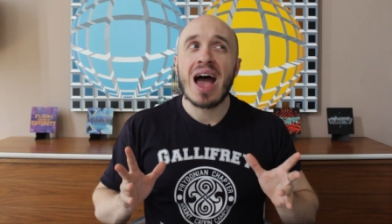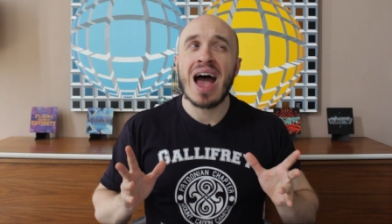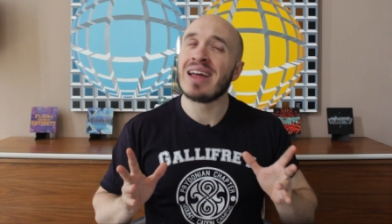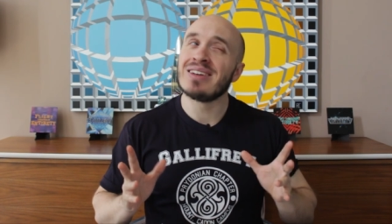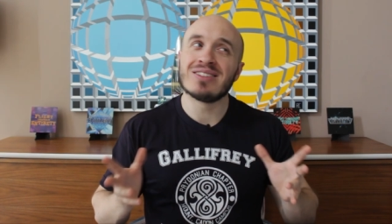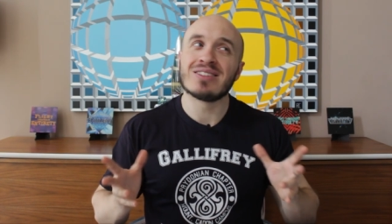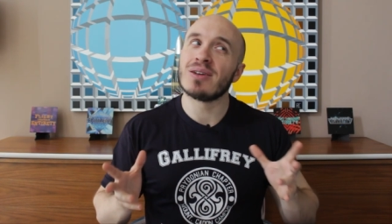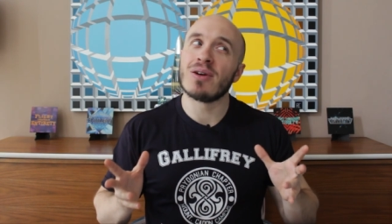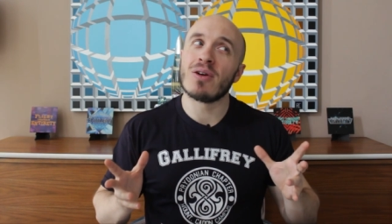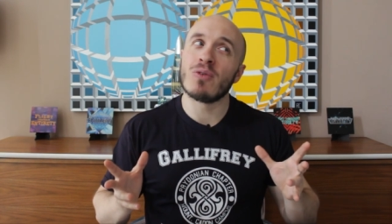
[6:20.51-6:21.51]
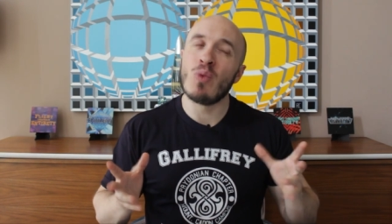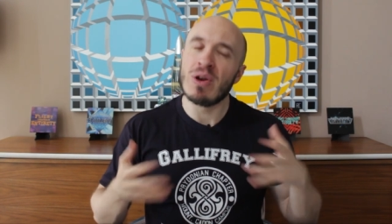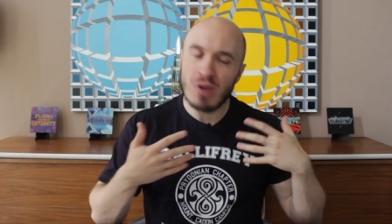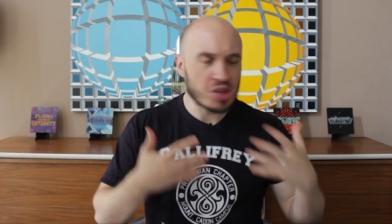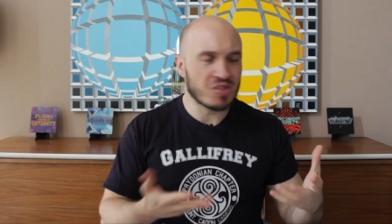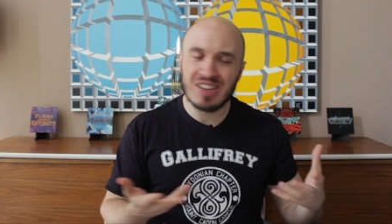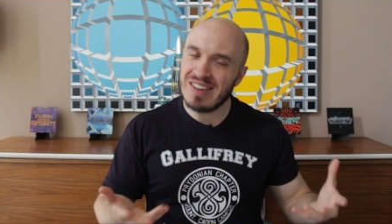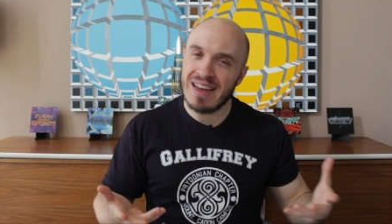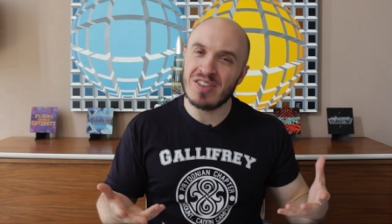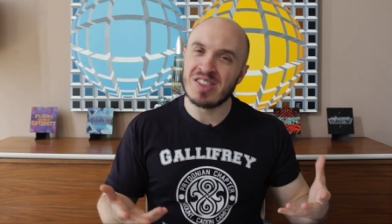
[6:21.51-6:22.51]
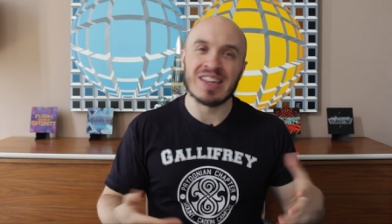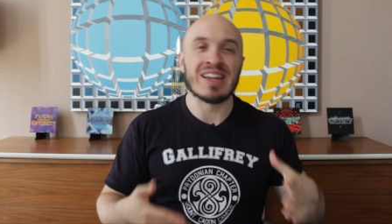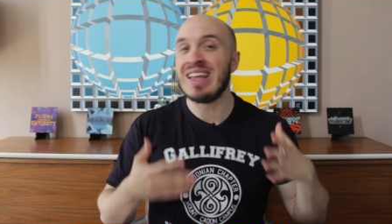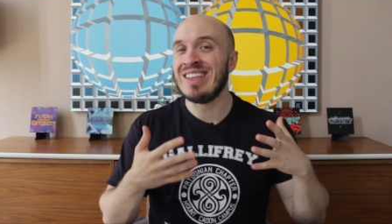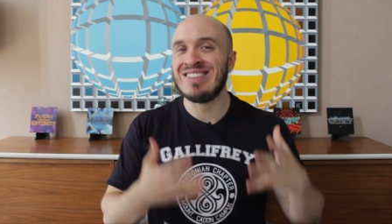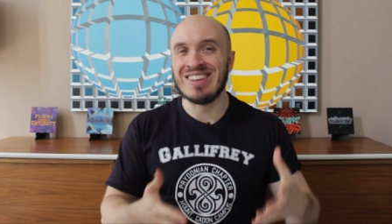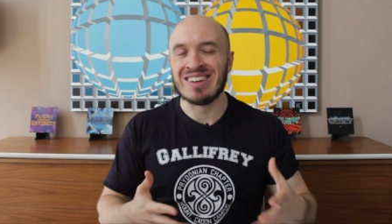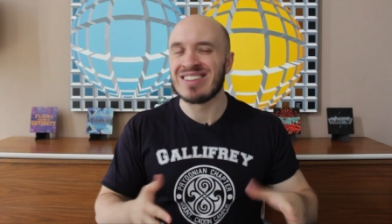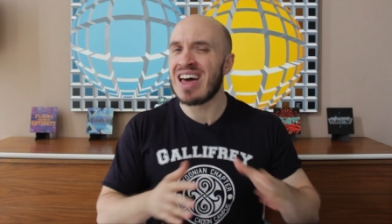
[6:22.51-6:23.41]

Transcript: And when Russell T Davies did it, it didn't.